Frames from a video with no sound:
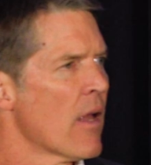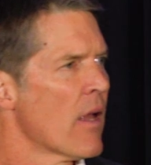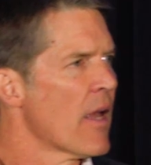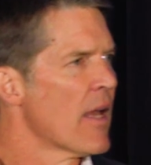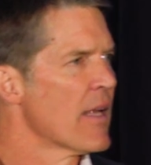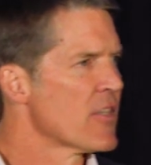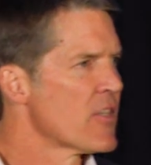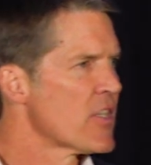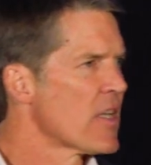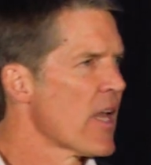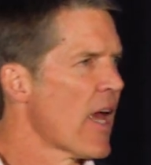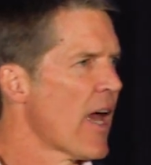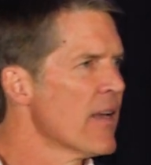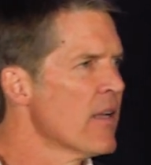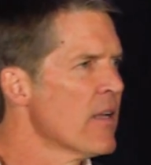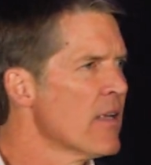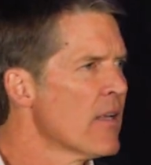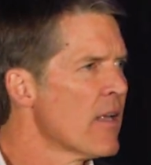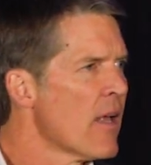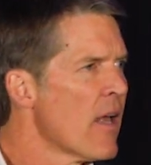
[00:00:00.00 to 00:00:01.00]

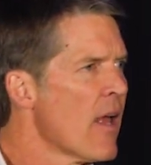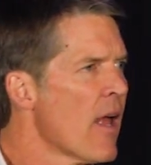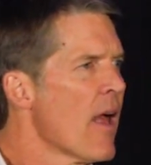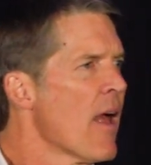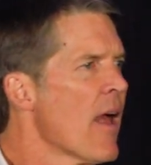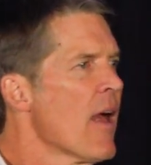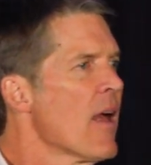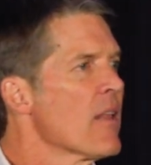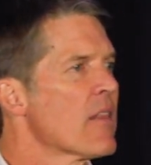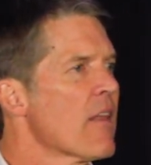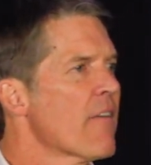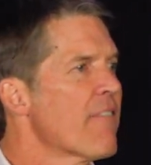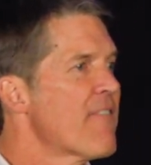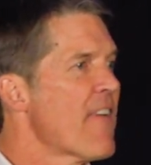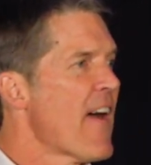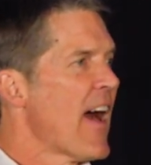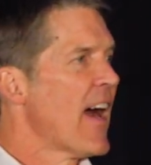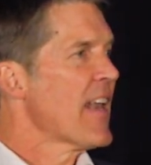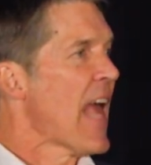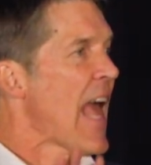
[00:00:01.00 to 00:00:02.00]
Instead, the
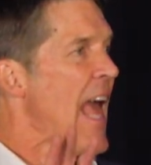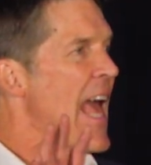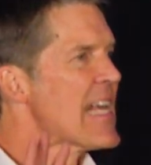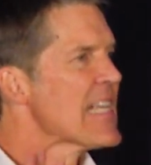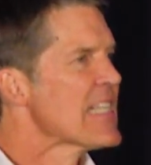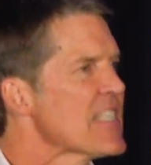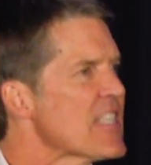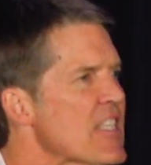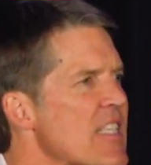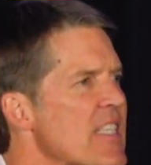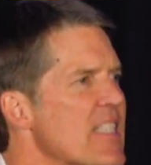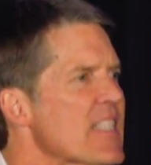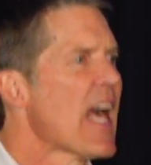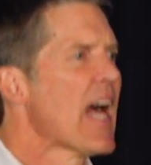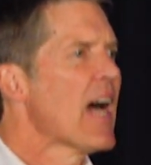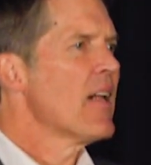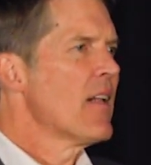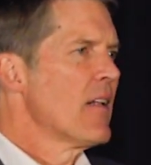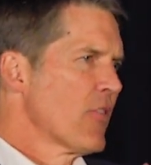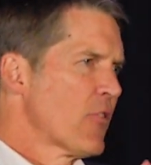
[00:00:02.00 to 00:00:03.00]
Fed
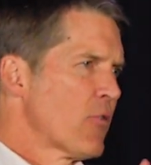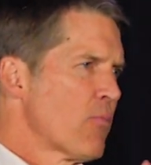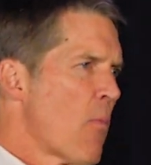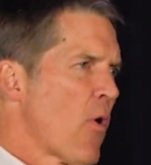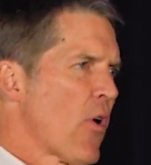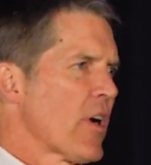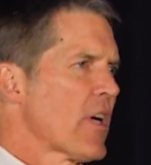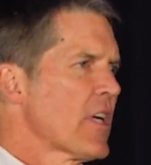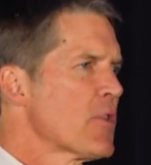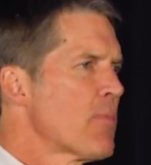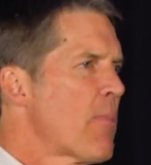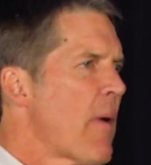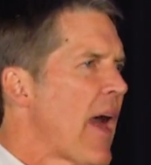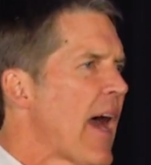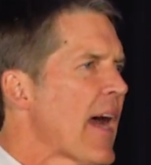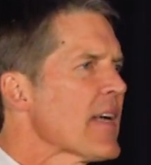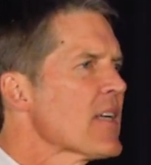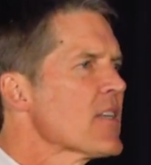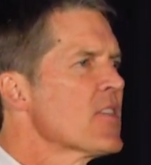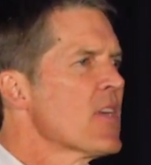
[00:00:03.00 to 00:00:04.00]
sells mortgage
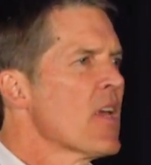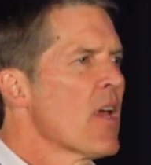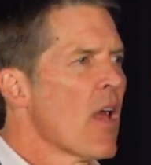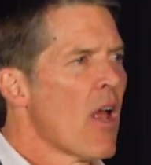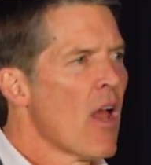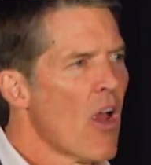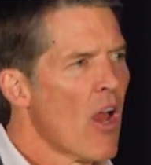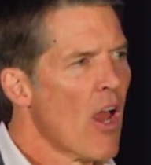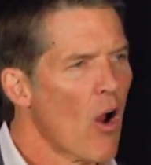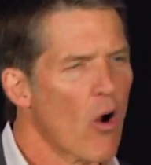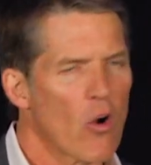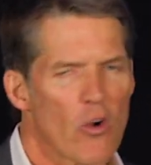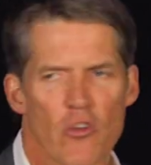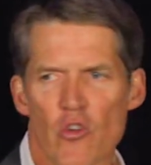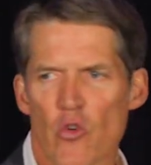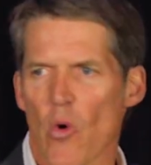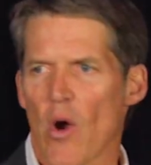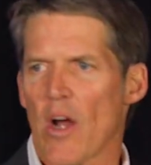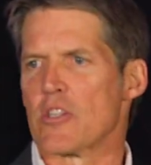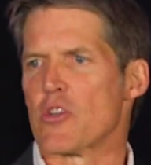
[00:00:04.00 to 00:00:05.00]
backs or
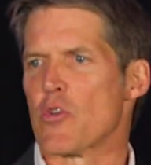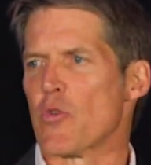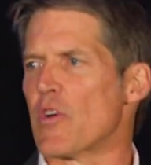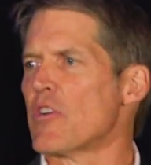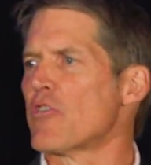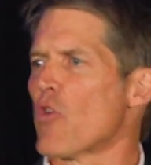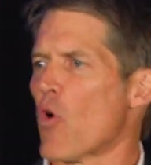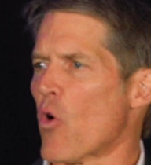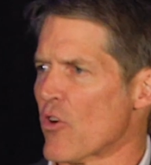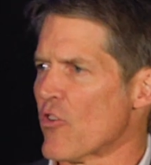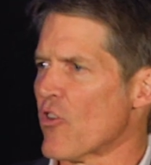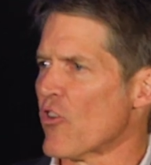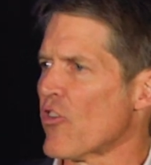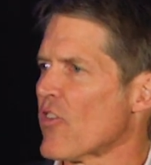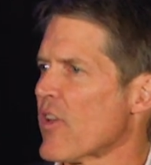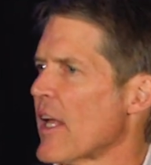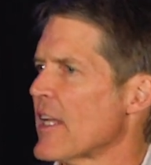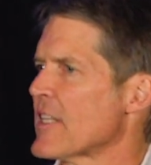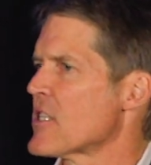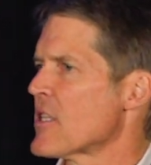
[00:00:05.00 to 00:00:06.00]
treasuries or just
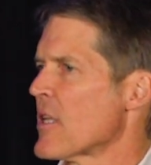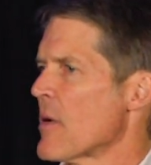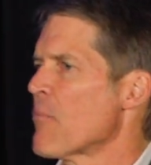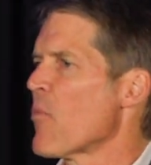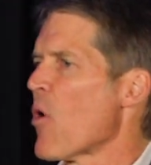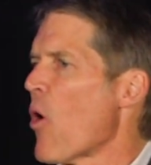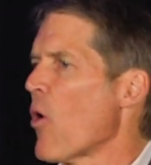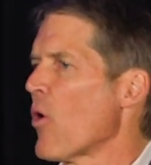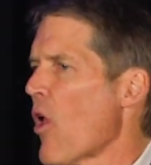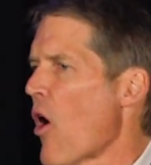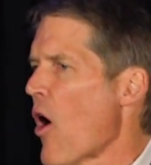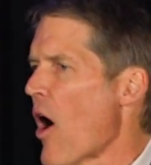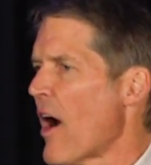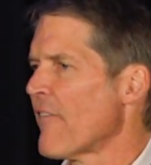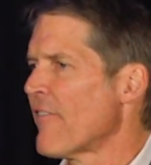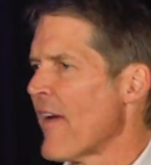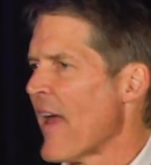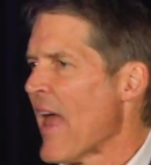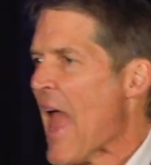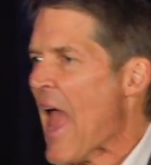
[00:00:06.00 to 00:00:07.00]
lets them roll off
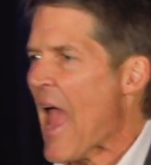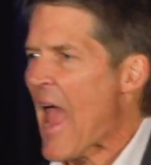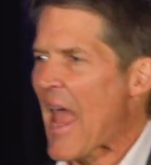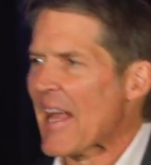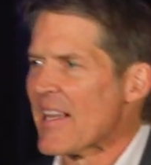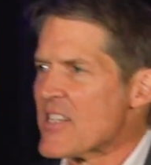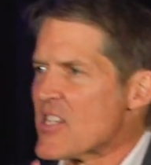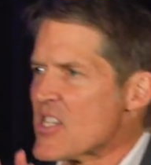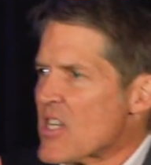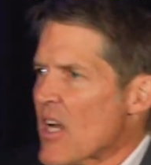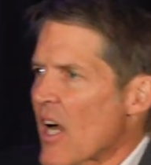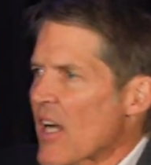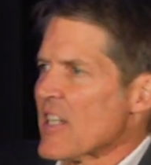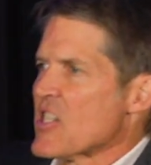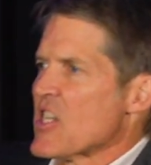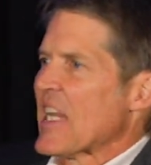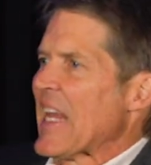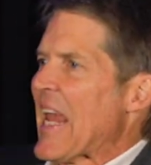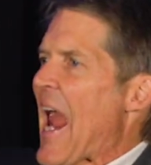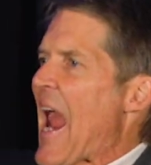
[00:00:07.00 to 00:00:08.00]
and
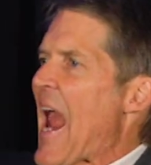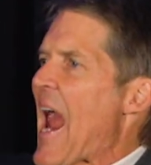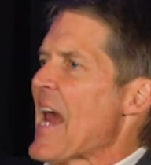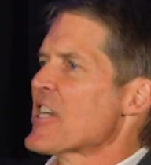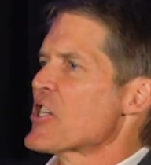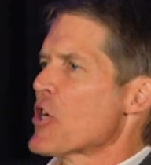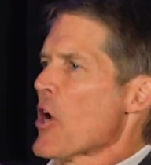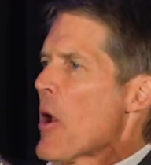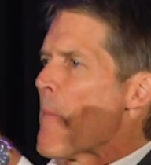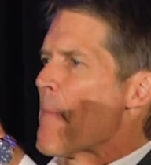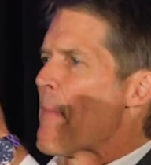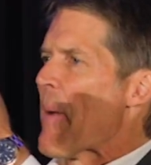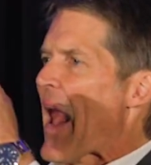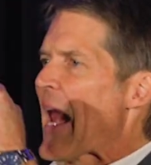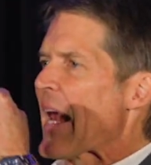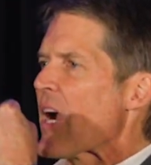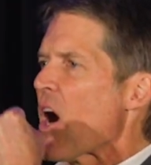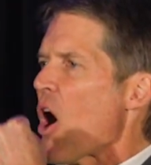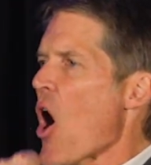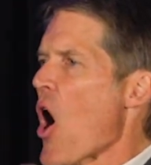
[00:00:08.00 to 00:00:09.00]
sucks cash
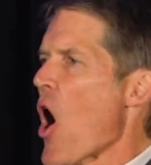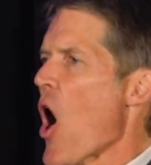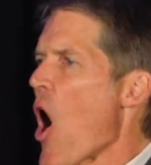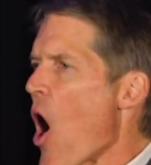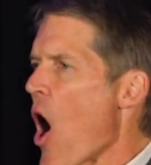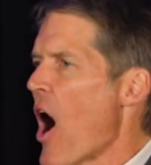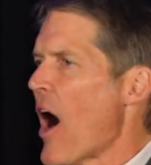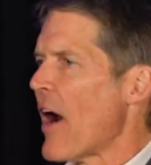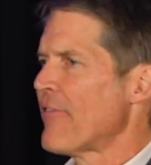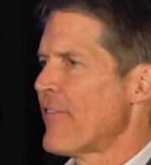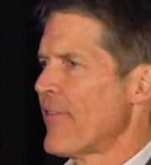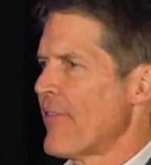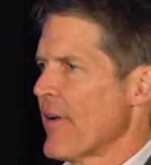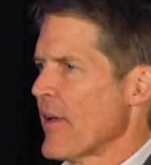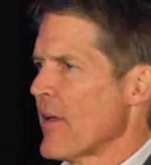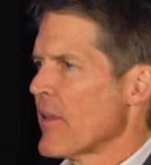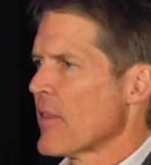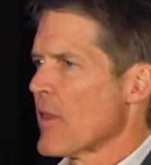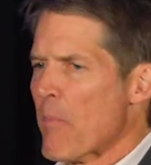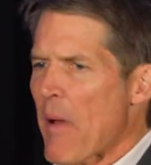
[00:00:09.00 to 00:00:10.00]
back off
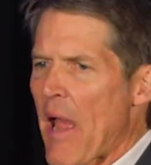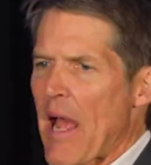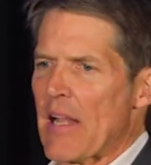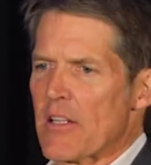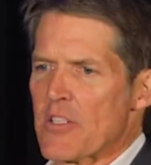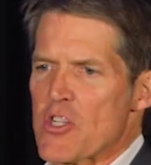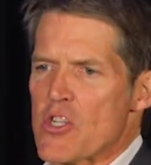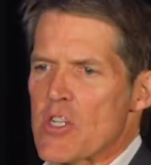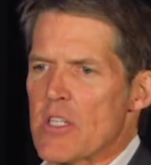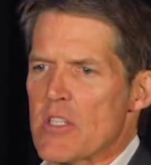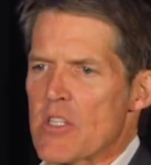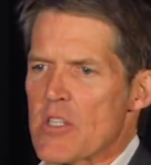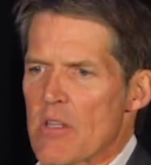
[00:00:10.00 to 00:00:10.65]
the balance sheets